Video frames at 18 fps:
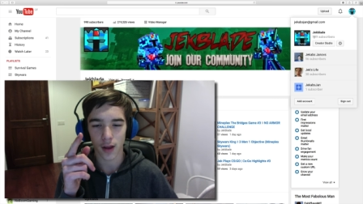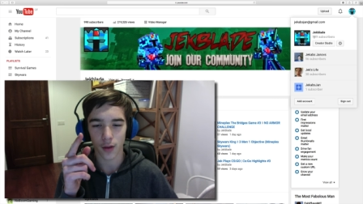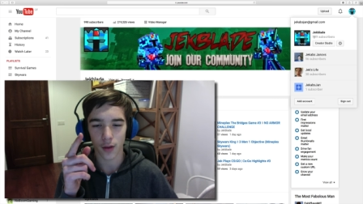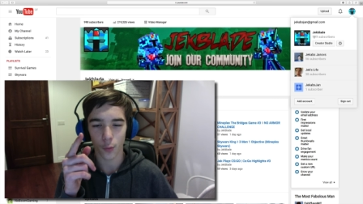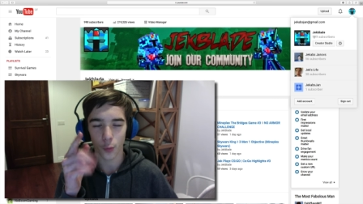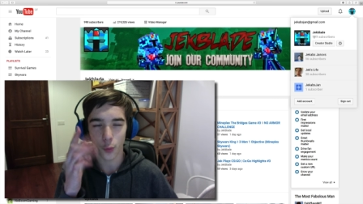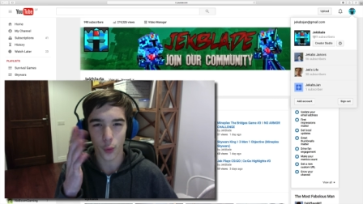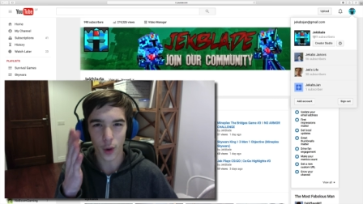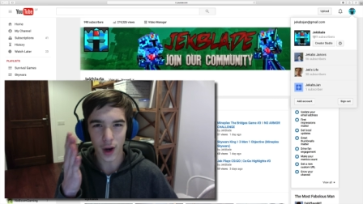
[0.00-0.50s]

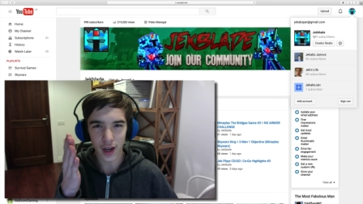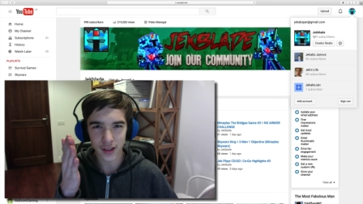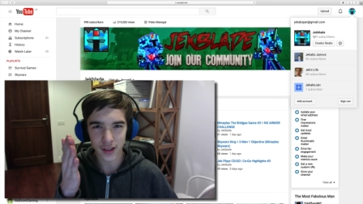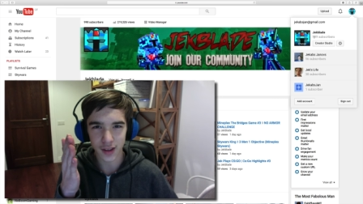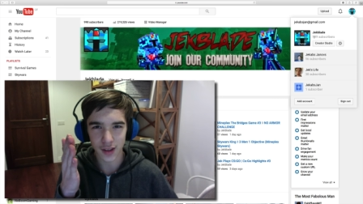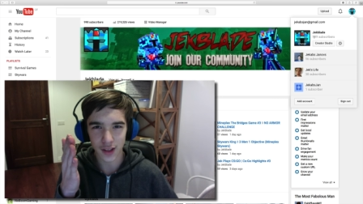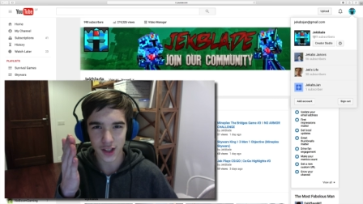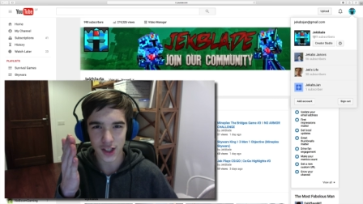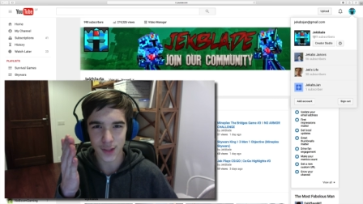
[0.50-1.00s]
What
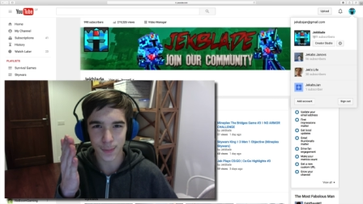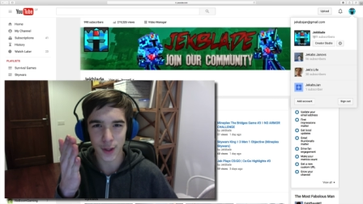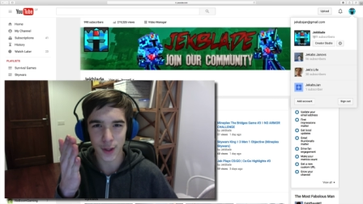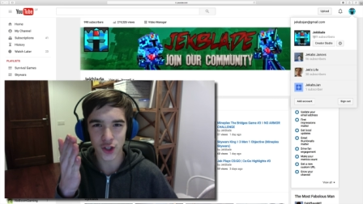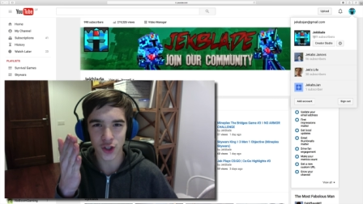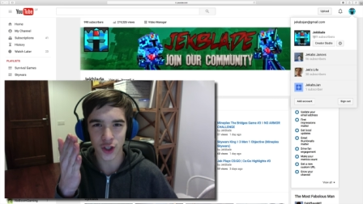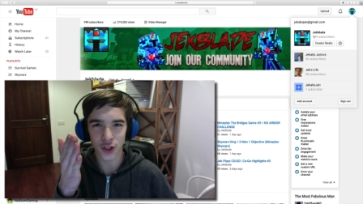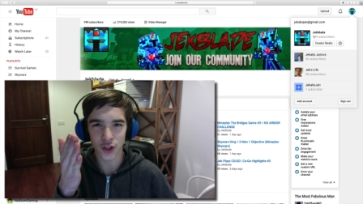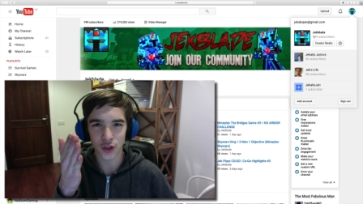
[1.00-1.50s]

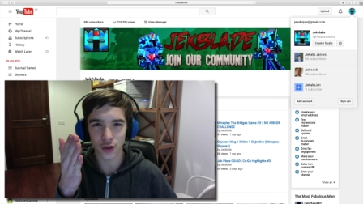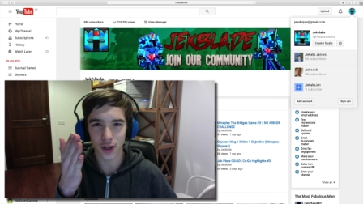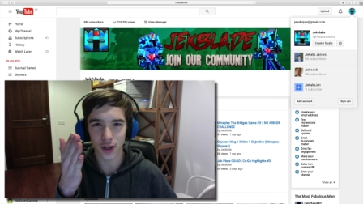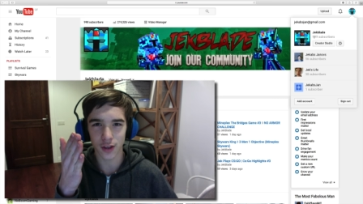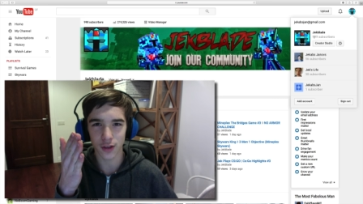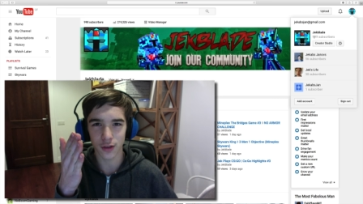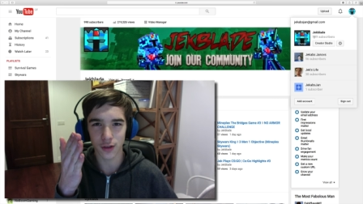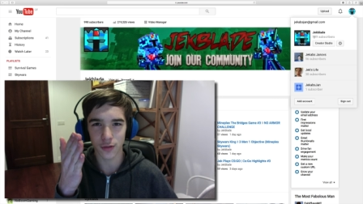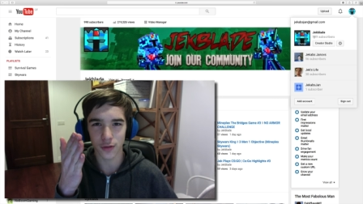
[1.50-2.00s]
special should I
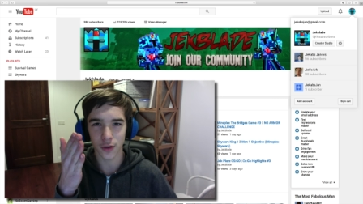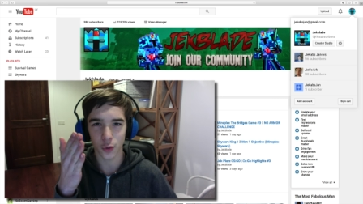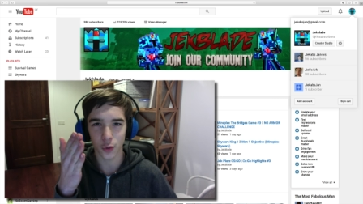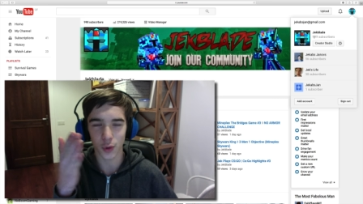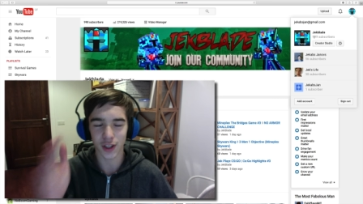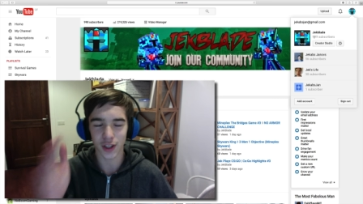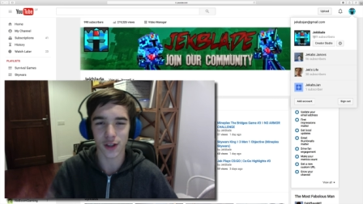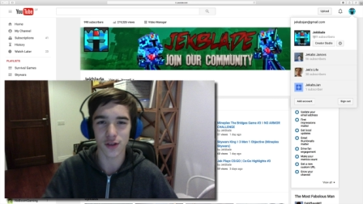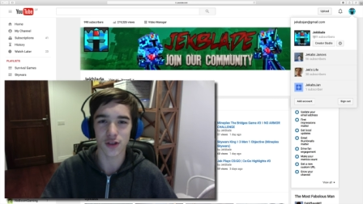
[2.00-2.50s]
do for
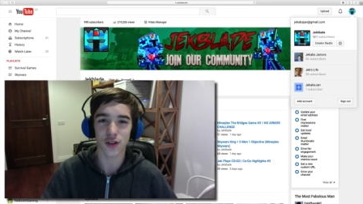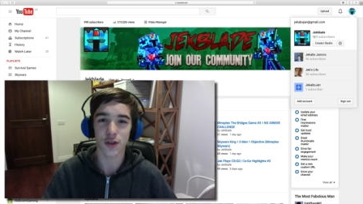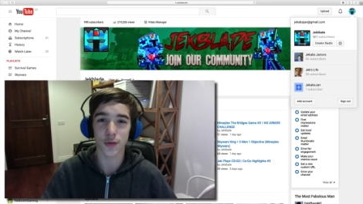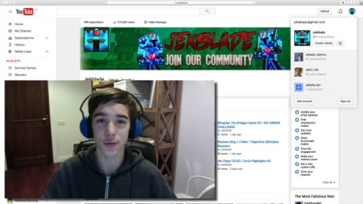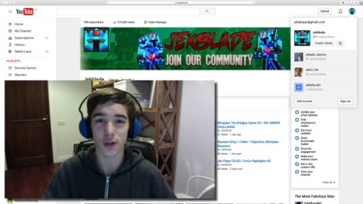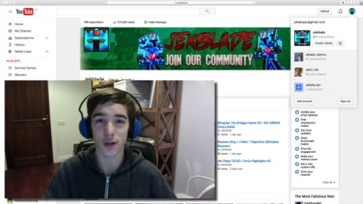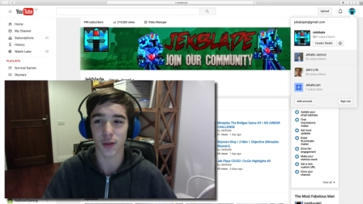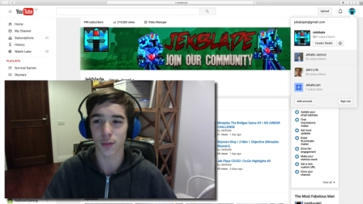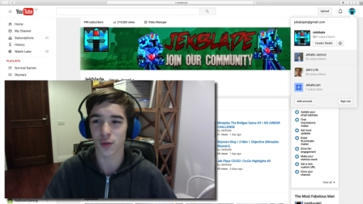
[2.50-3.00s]
1000
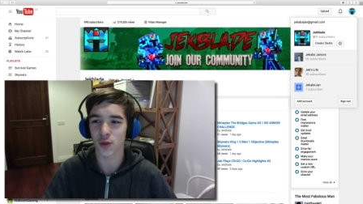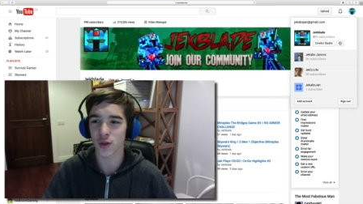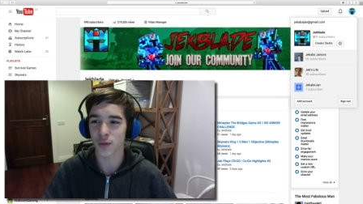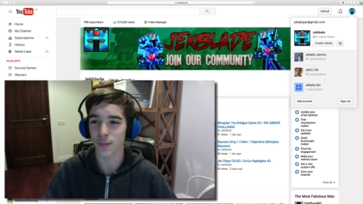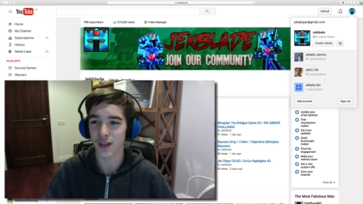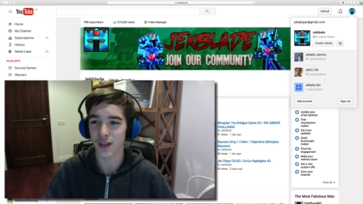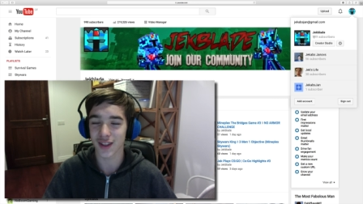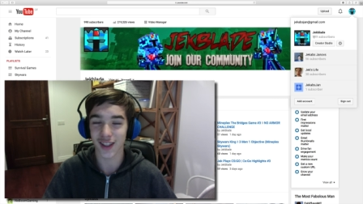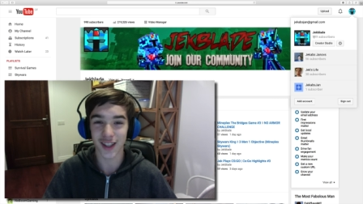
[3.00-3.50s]
subscribers?
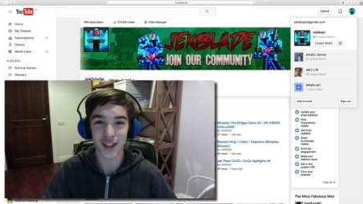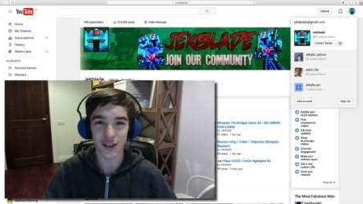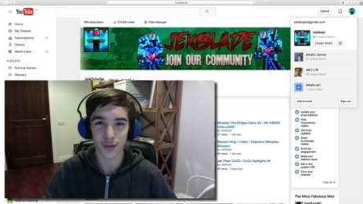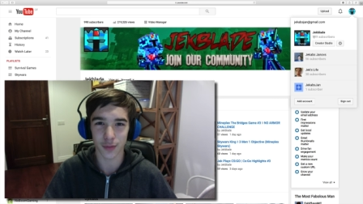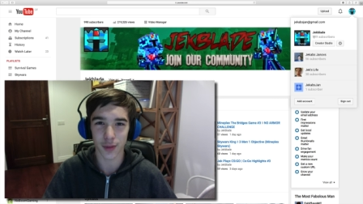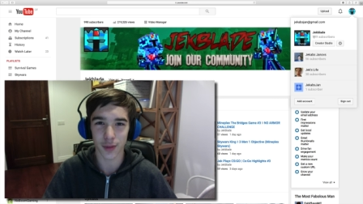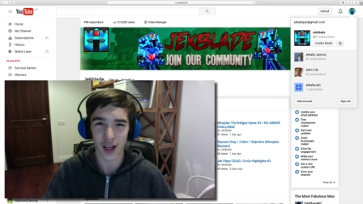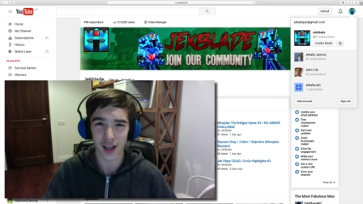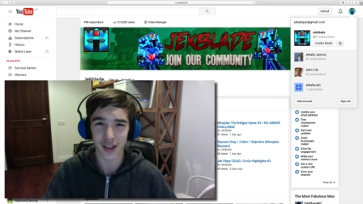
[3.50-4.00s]
Because that's a,
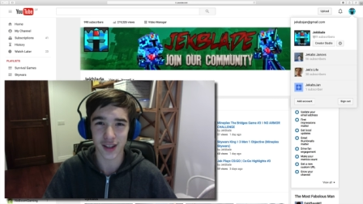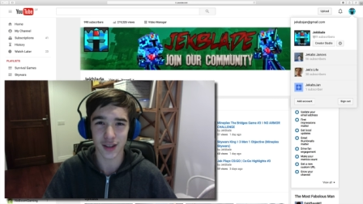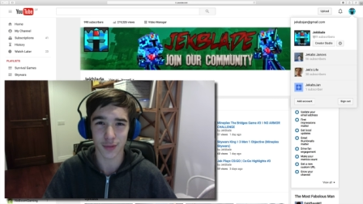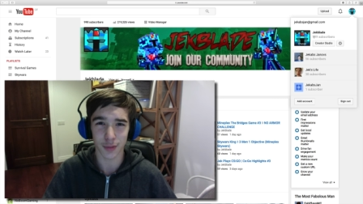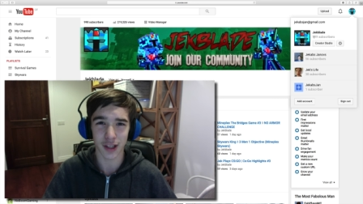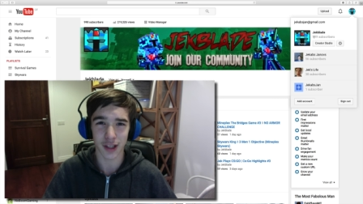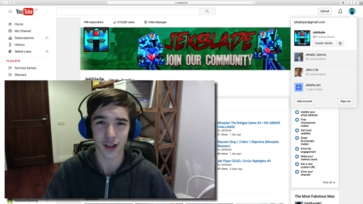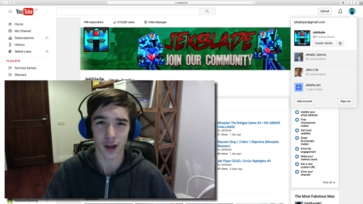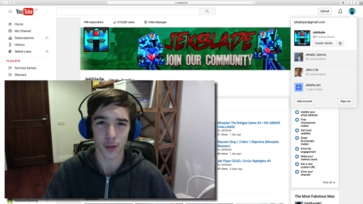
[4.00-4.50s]
that's a
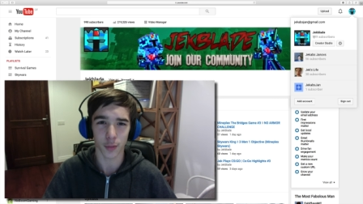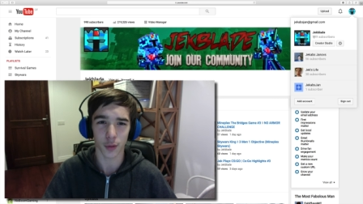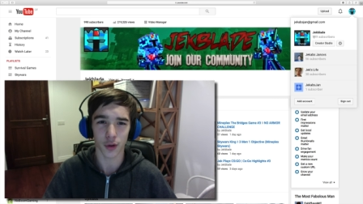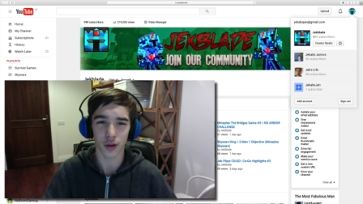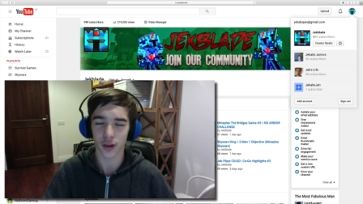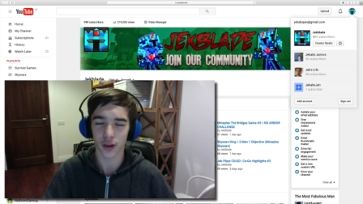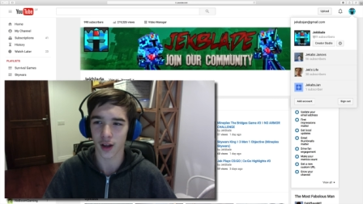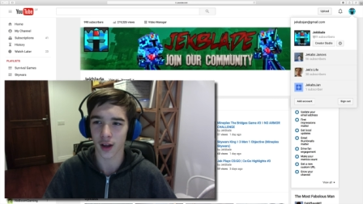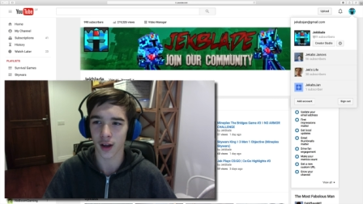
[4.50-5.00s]
big
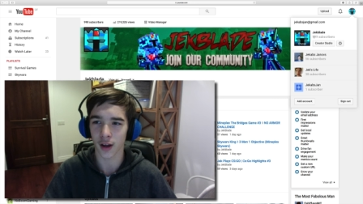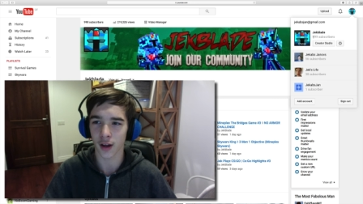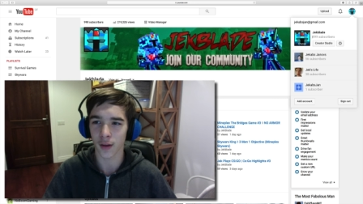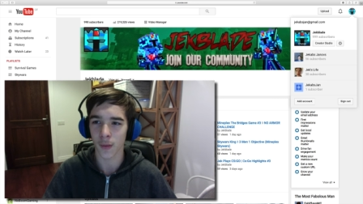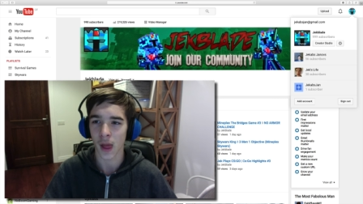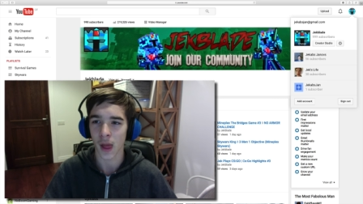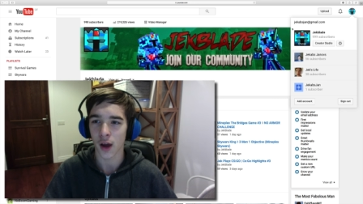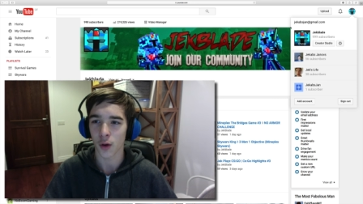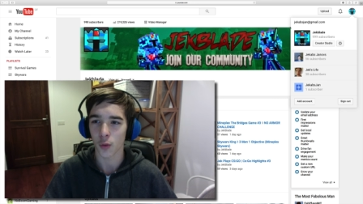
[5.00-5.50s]
number. Uh,
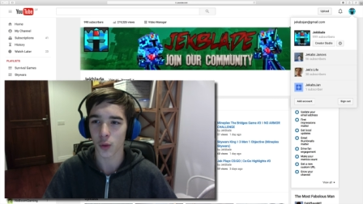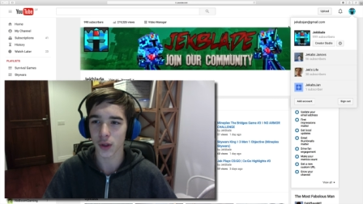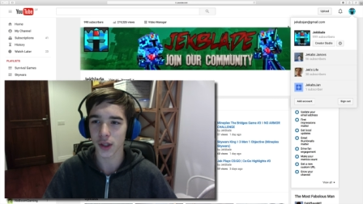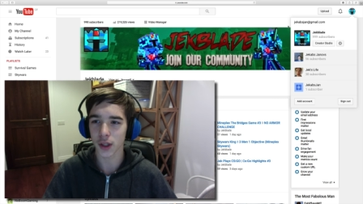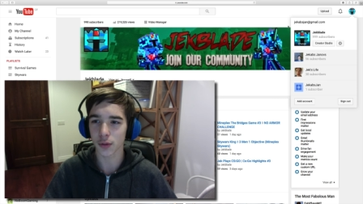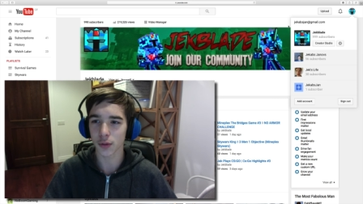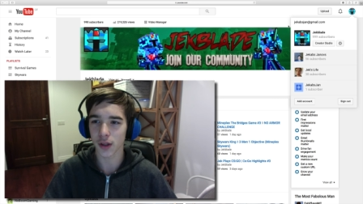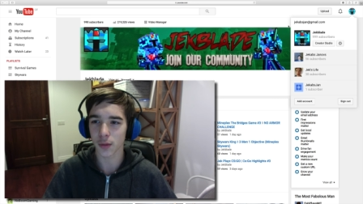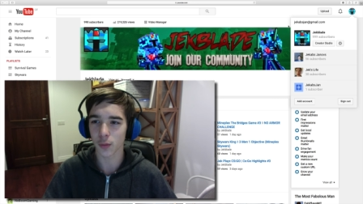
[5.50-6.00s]
one
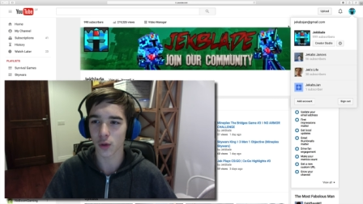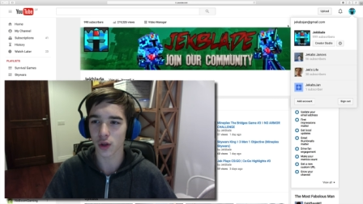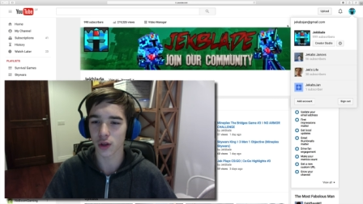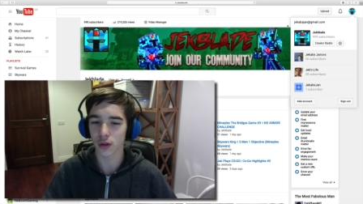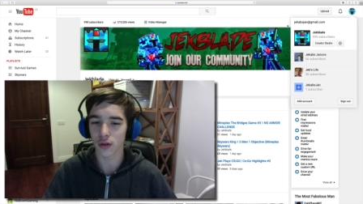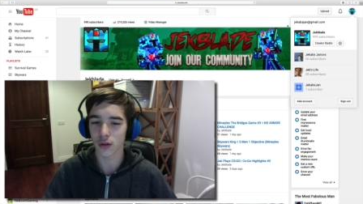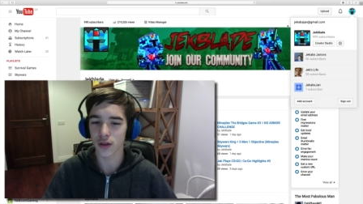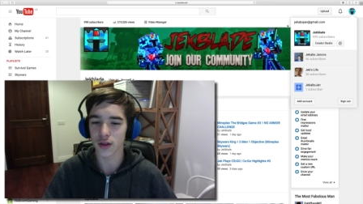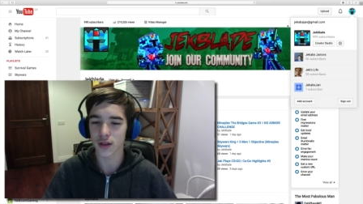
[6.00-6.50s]
thing what I'm going
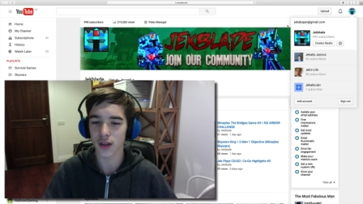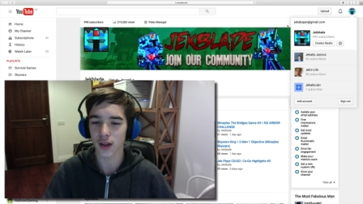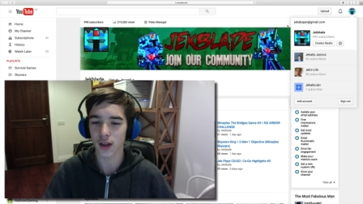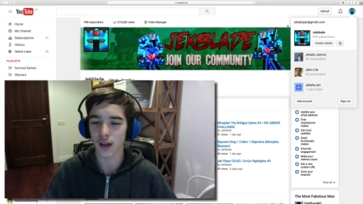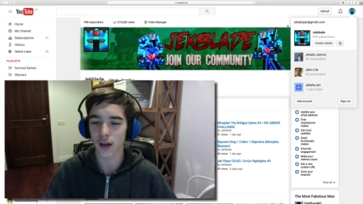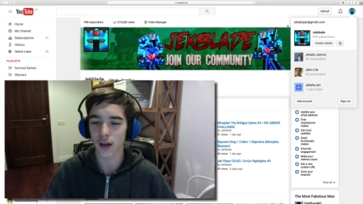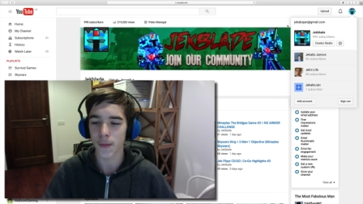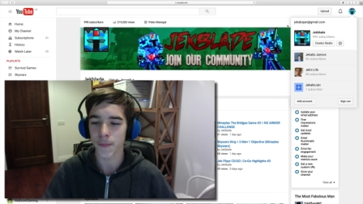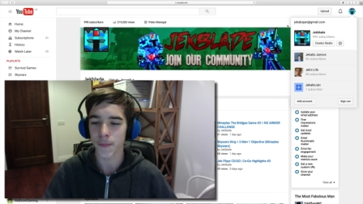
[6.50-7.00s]
to do is
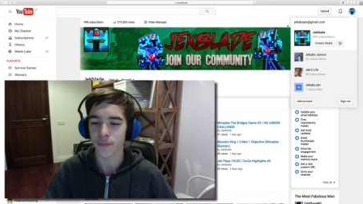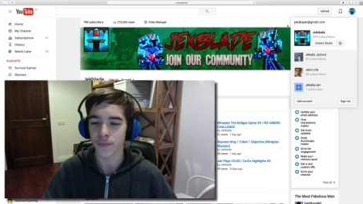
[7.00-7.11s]
I...